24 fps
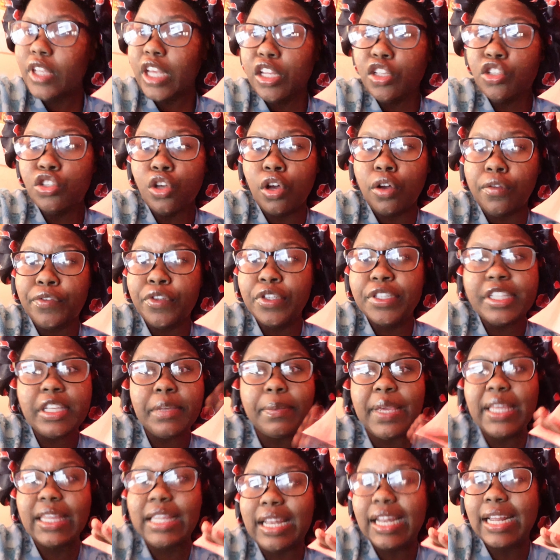so if you see
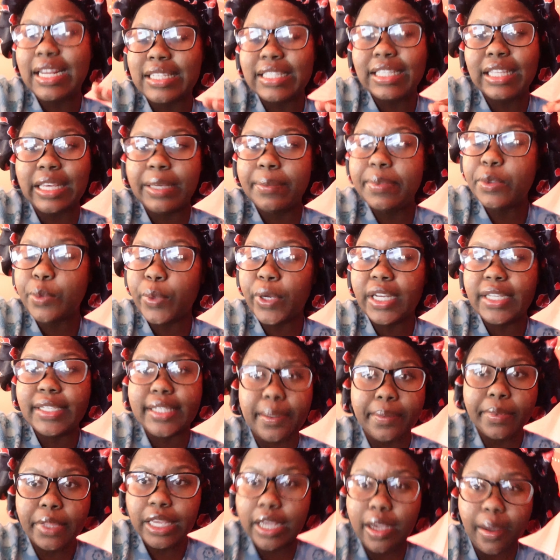me in the next clips wearing
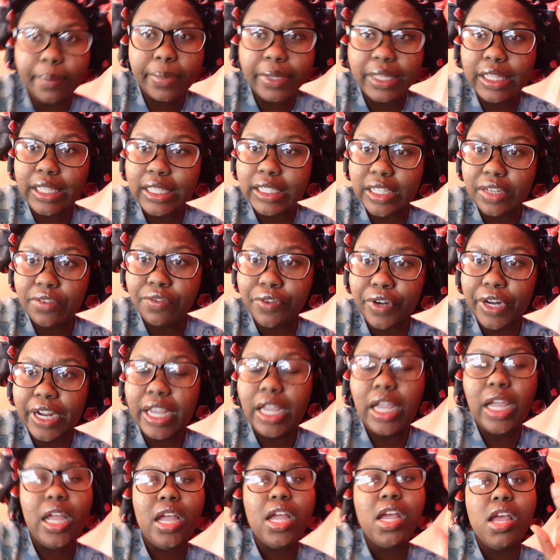something completely
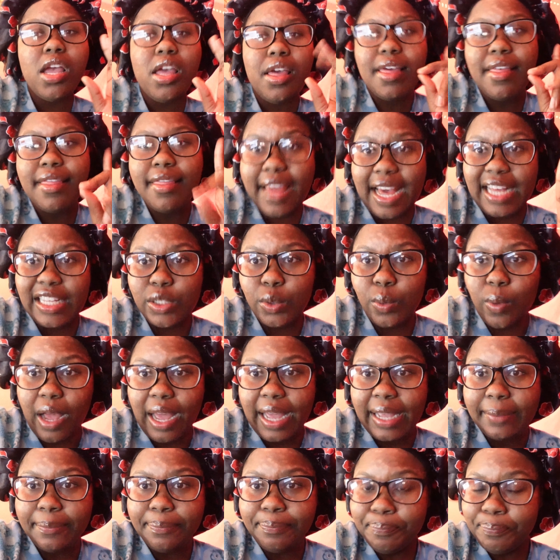different that's
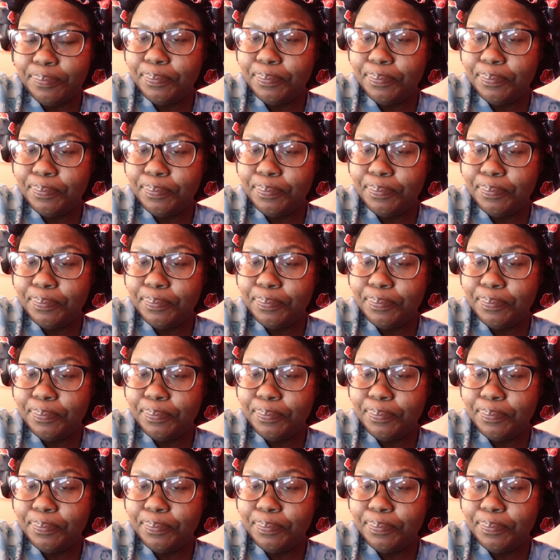why